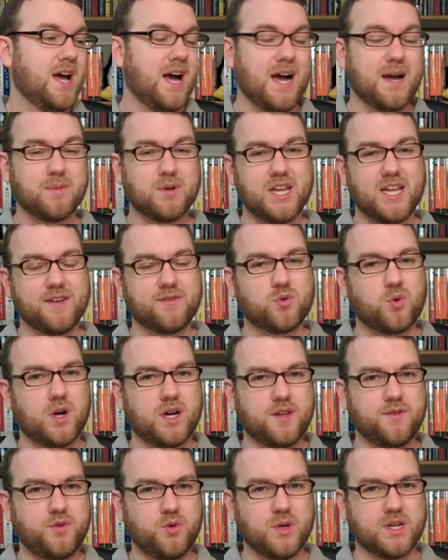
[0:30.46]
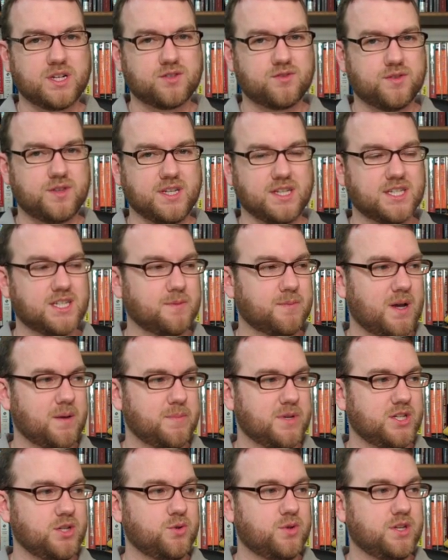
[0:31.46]
I'm going to have quite a few extra things in my
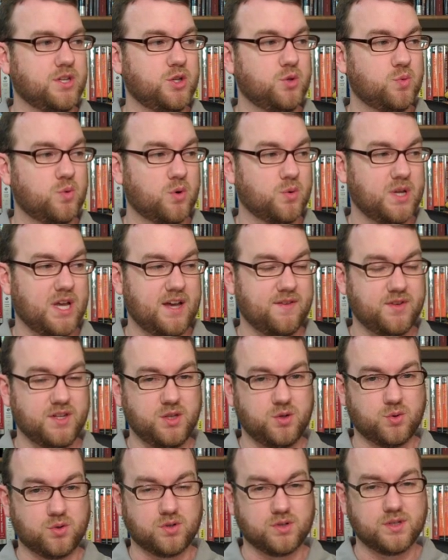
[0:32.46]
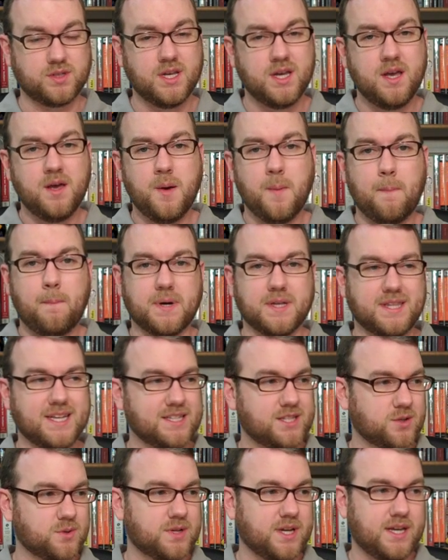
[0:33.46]
menu that you won't have in yours, but
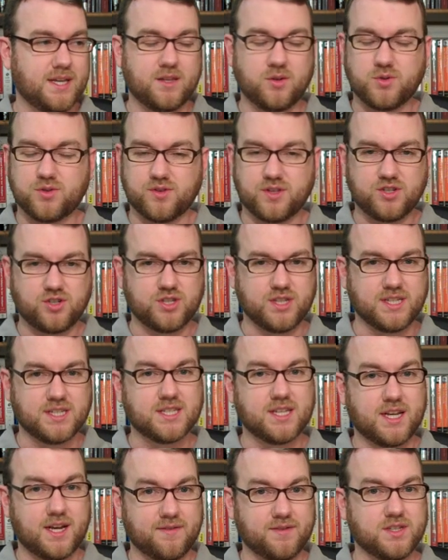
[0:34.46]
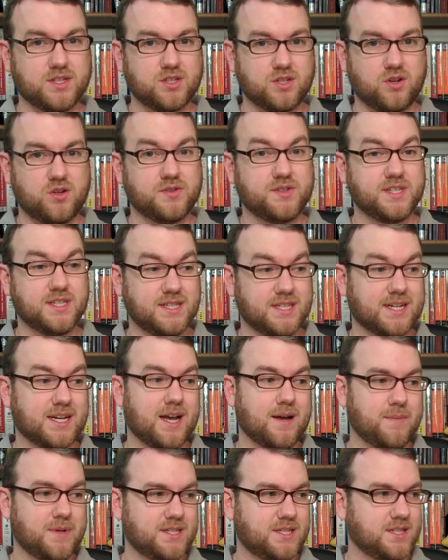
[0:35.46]
that's okay. Those are the things that I've installed since I
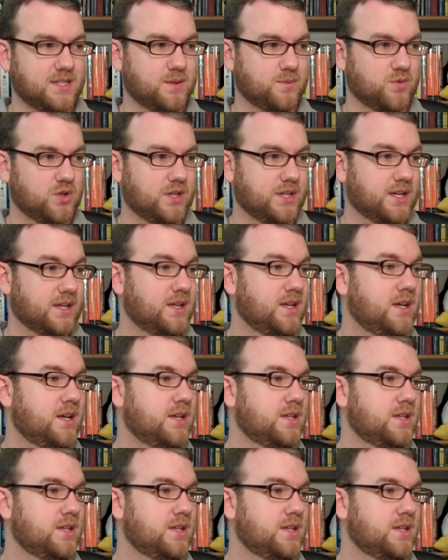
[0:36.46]
got my system running.